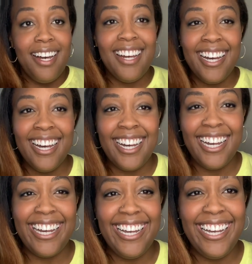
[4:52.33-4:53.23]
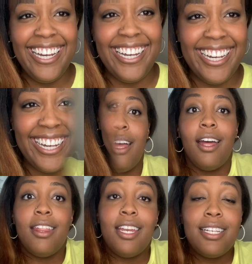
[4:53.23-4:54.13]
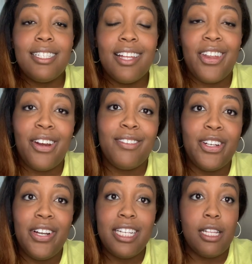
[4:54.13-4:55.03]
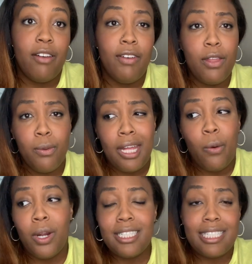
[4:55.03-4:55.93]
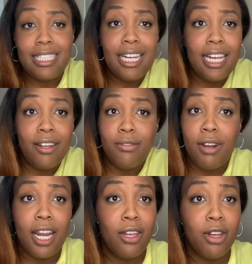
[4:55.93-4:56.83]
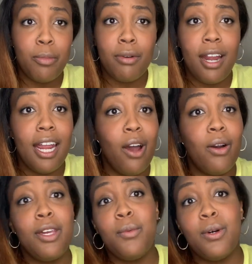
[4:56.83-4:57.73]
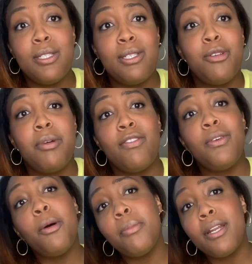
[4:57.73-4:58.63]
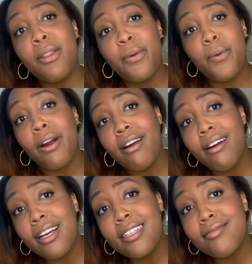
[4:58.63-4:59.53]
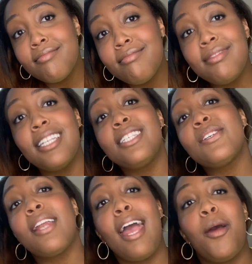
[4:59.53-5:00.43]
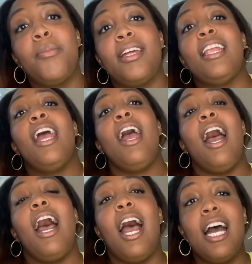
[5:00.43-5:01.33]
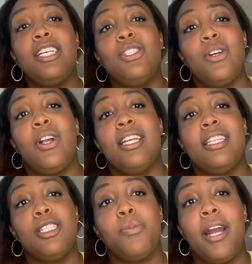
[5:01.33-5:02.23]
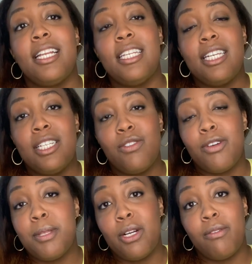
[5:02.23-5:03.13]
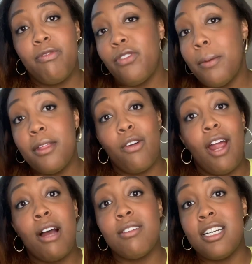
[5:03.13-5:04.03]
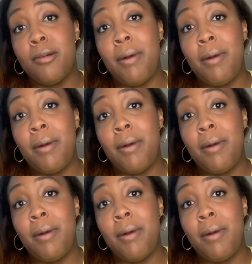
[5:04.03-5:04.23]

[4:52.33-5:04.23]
the next thing that I've learned is that faith without works is dead, right? You can pray all you want to, but if you don't put in the work, nothing's going to happen. I started this practice from the from the ground up.